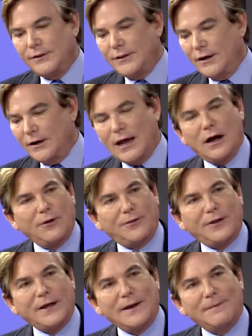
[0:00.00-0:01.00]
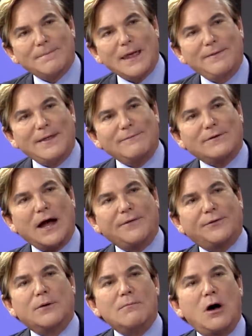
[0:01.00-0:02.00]
they're healthy, and they've
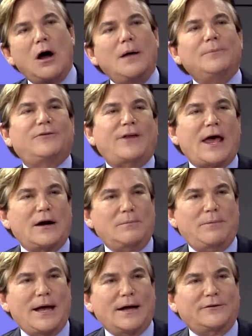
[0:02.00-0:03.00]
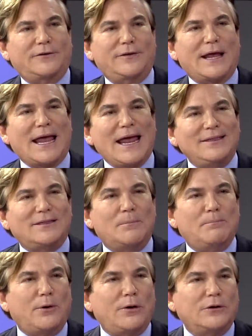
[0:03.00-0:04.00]
got their mom's saddlebags, and they hate the
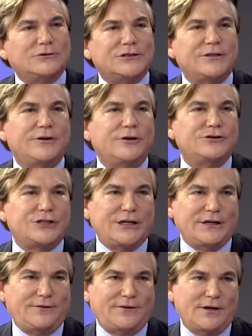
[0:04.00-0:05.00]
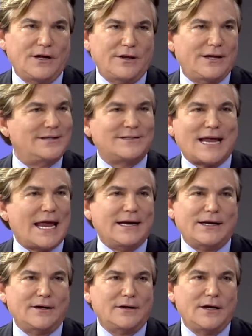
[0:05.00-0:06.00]
bulge in their jeans. They just
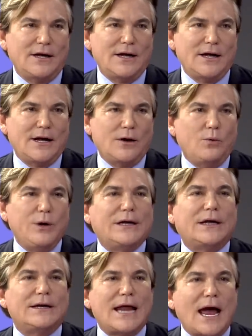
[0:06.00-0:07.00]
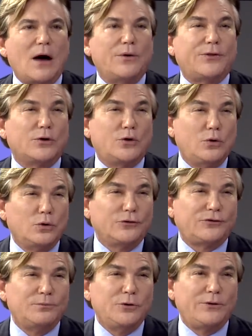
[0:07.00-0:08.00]
hate it we can now with the cool
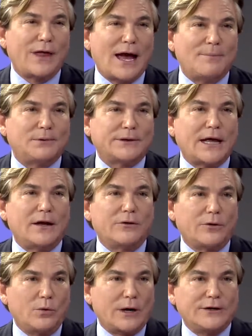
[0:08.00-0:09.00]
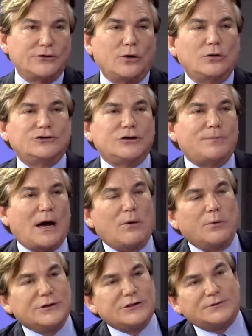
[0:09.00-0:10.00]
smooth applicator, the one I told you
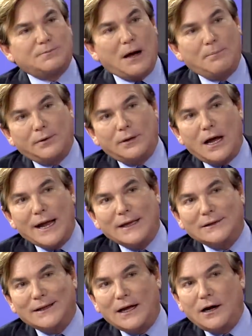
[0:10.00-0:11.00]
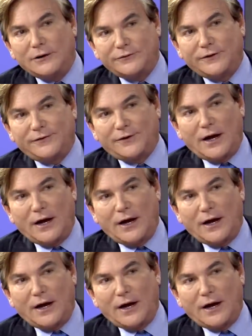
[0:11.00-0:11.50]
about, we just apply it uh, to so it side.